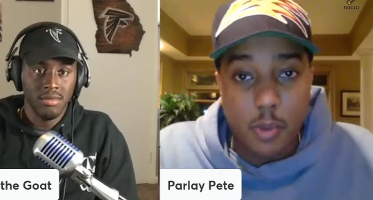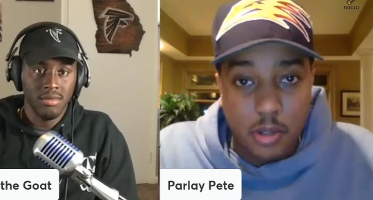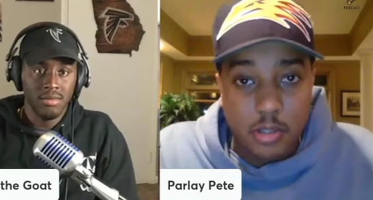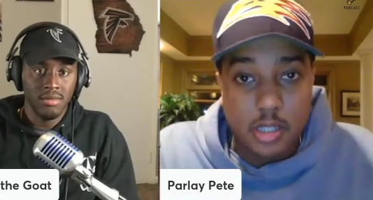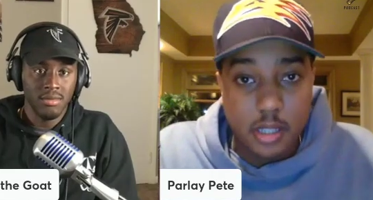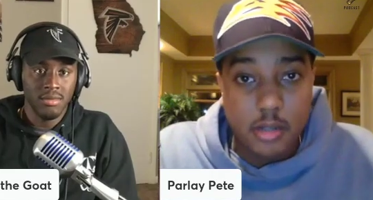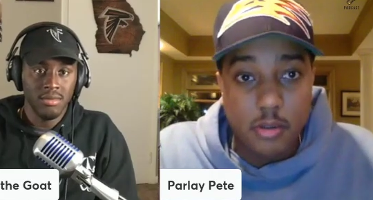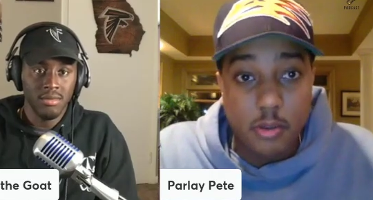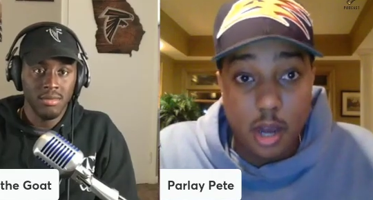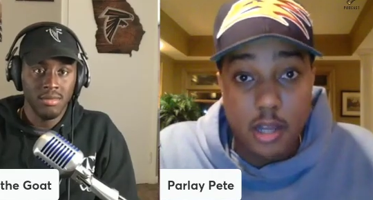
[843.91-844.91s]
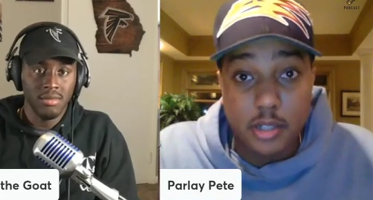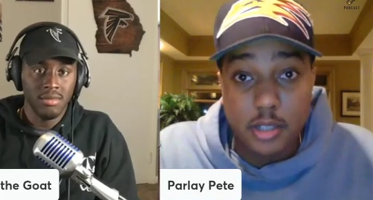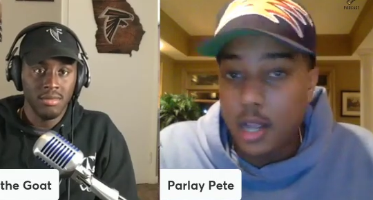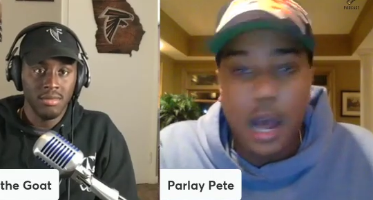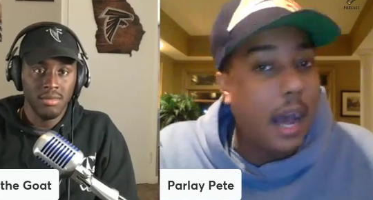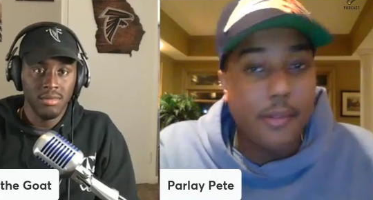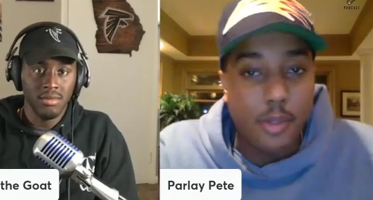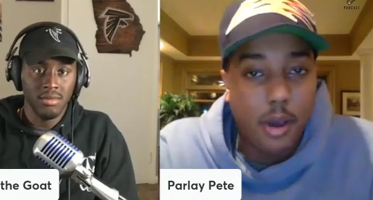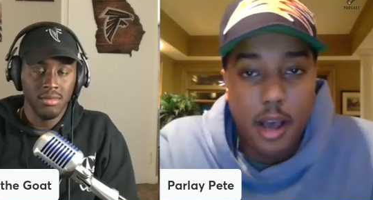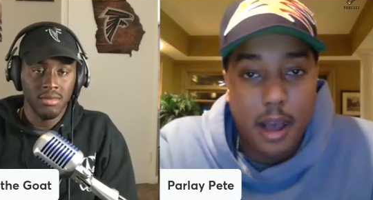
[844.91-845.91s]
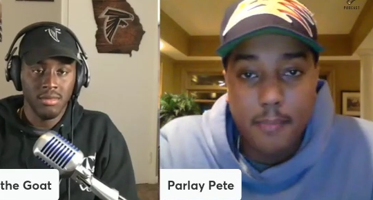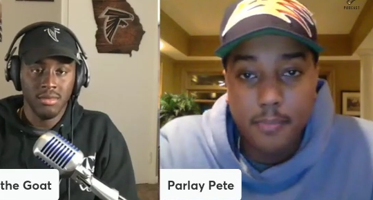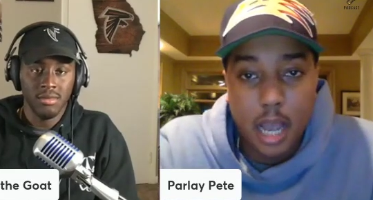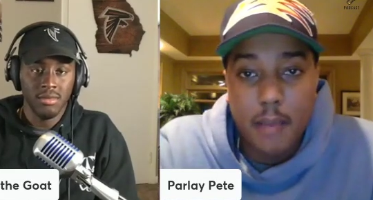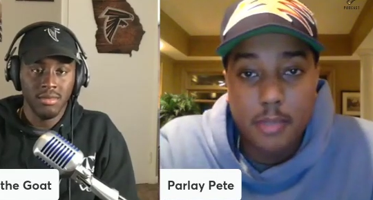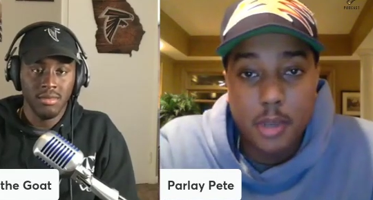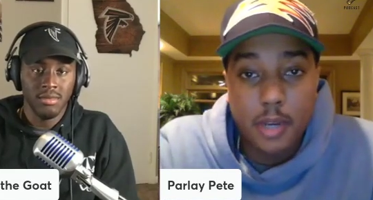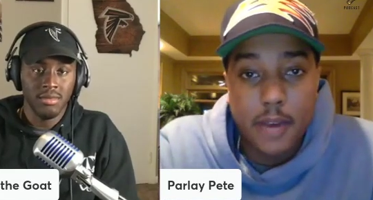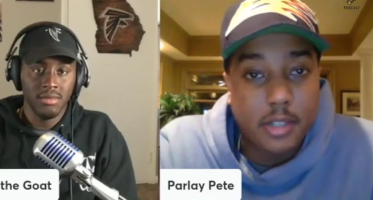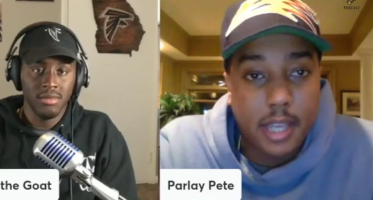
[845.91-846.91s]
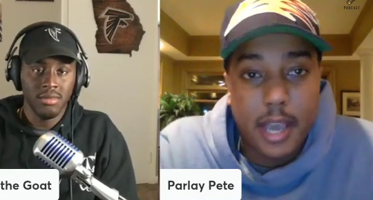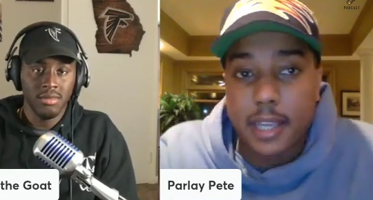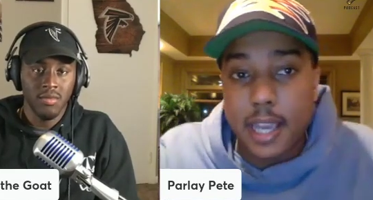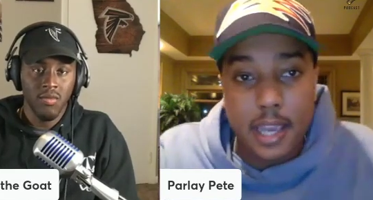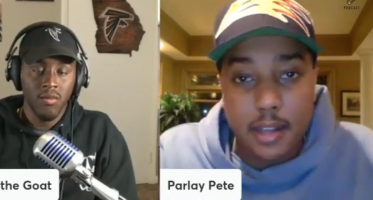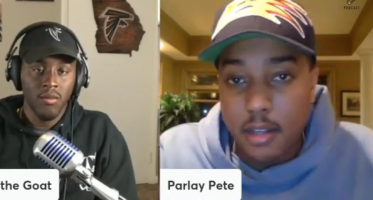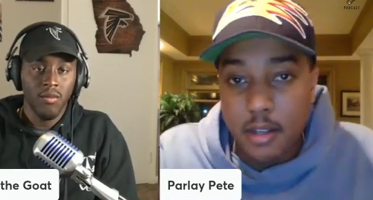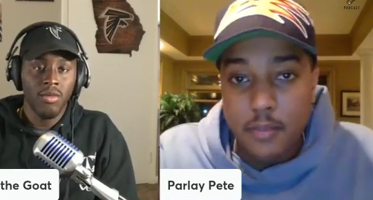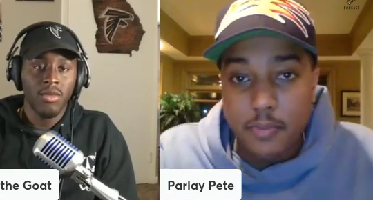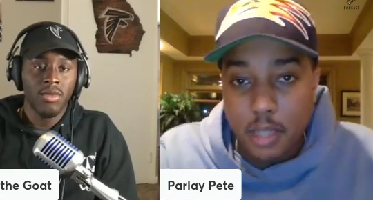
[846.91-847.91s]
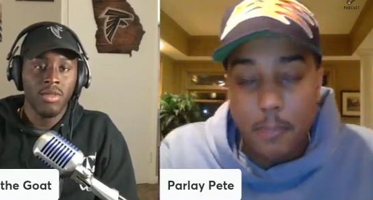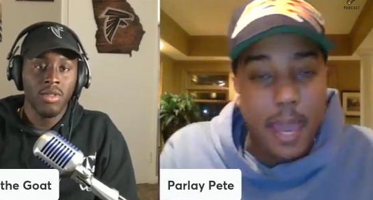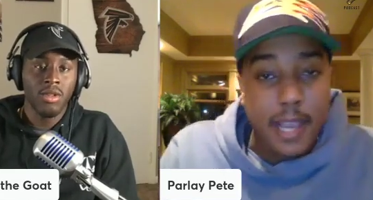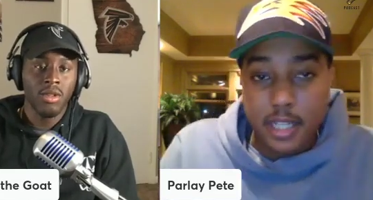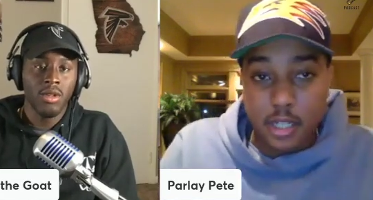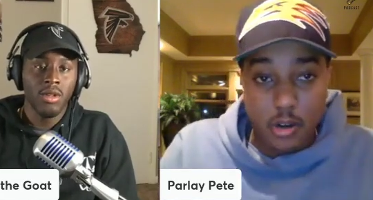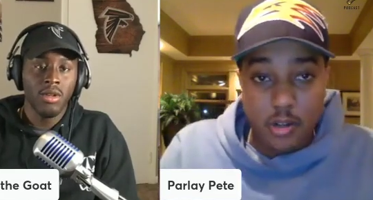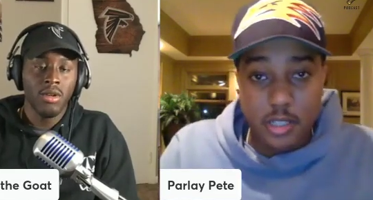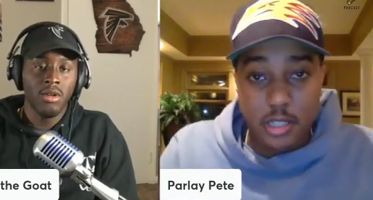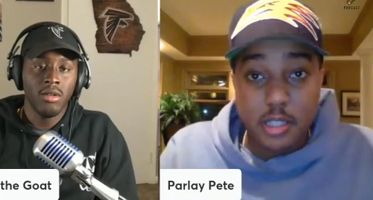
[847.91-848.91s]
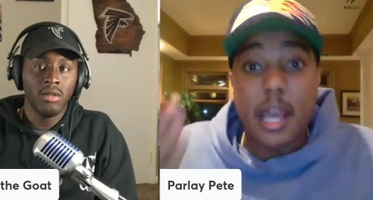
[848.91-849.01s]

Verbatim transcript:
Speaker 1: Wilson, Rodgers. I I'm I'm doing everything I can to package Hurts.